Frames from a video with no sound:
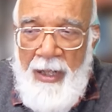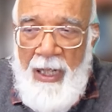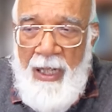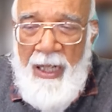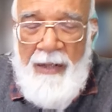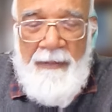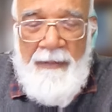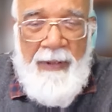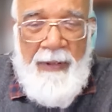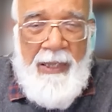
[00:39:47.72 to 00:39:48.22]

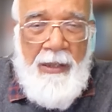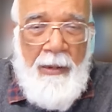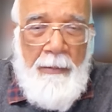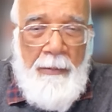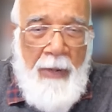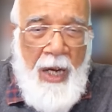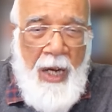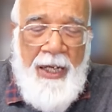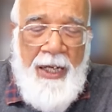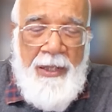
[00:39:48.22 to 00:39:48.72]
And when
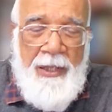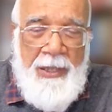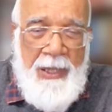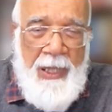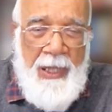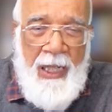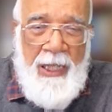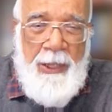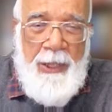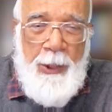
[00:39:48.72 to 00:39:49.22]
the mind
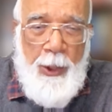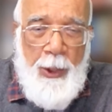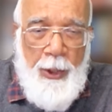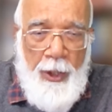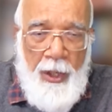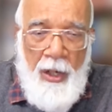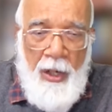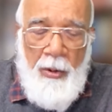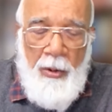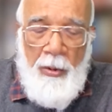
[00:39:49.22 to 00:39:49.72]
says
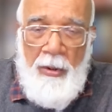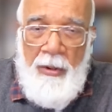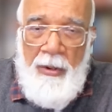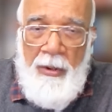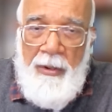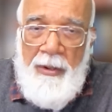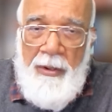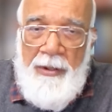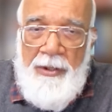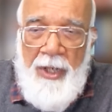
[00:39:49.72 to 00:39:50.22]

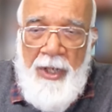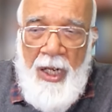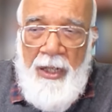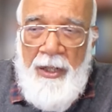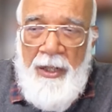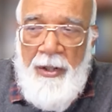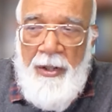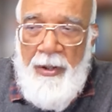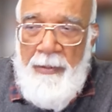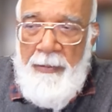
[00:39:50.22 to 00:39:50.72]
no,
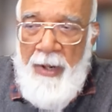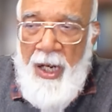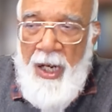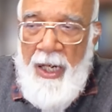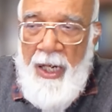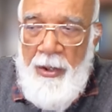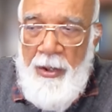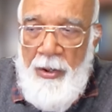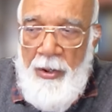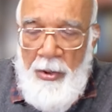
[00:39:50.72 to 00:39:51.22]
tell your
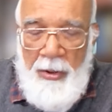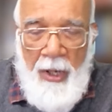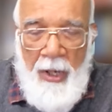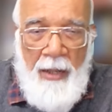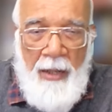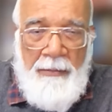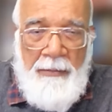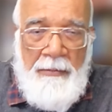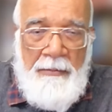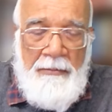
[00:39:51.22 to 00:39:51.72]
mind,
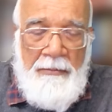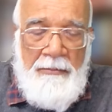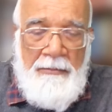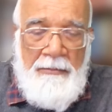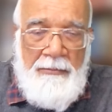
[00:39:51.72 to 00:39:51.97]
hold on,